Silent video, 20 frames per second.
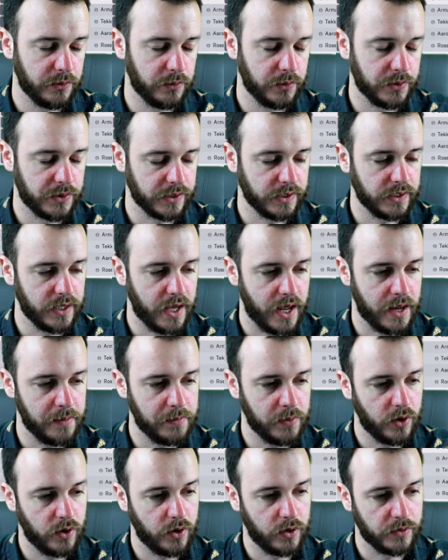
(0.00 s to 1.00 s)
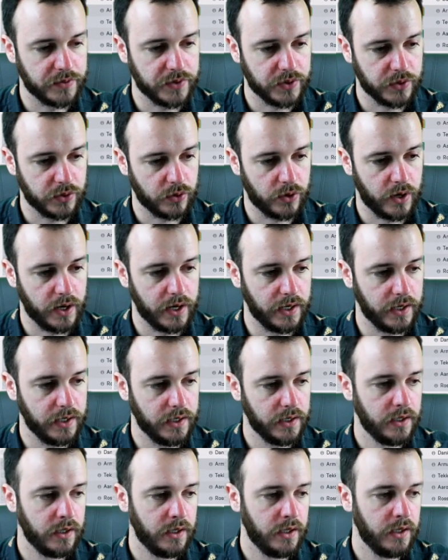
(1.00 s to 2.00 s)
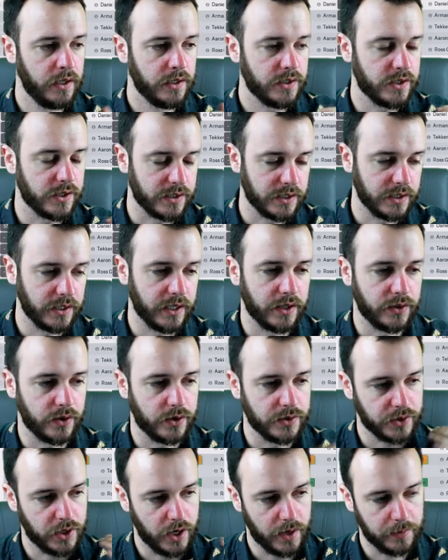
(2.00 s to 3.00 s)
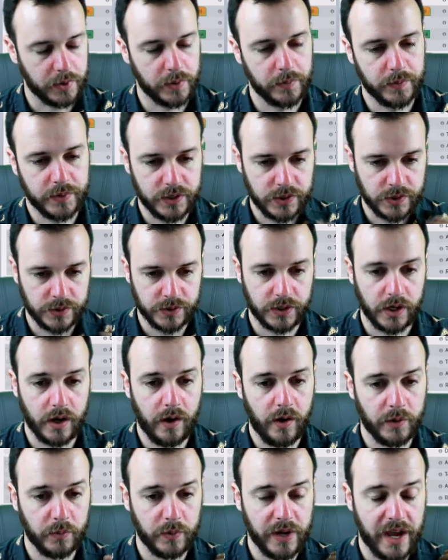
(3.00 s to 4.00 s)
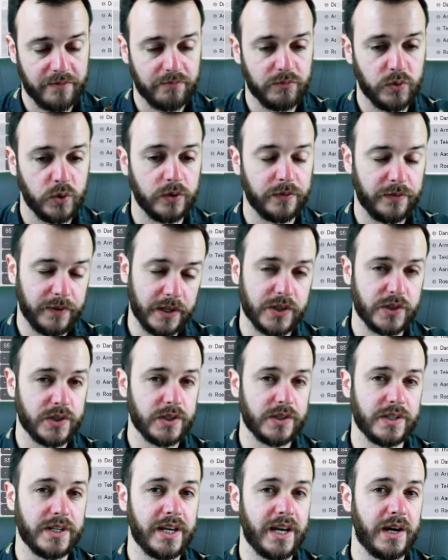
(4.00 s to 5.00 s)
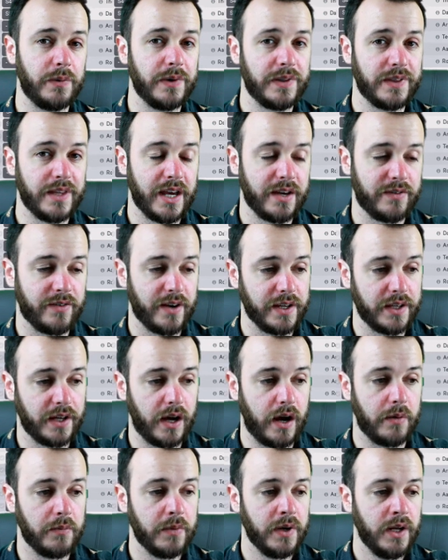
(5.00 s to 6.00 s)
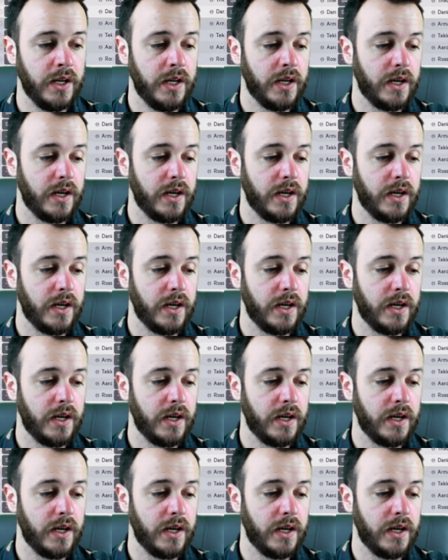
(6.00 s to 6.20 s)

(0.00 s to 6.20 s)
the Worcester game off screen just to get those cup competitions going. We have more fixtures now with the FA Cup.